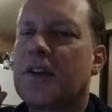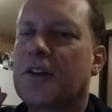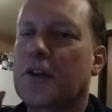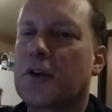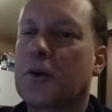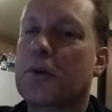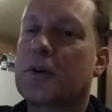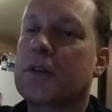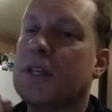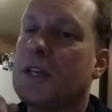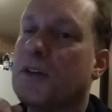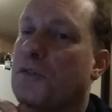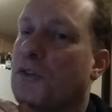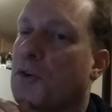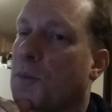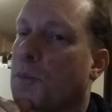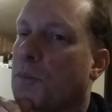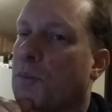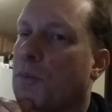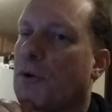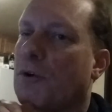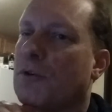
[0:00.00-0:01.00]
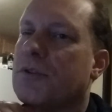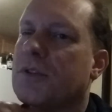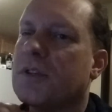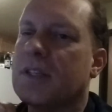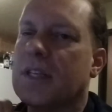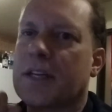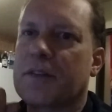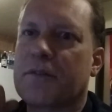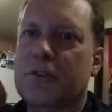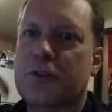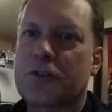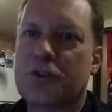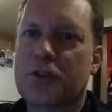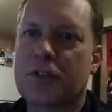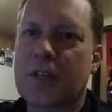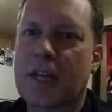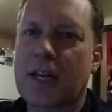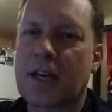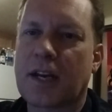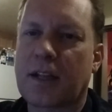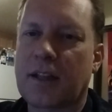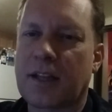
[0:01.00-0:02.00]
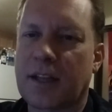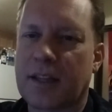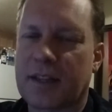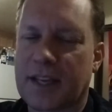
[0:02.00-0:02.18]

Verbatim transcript: You're a different person, even genetically.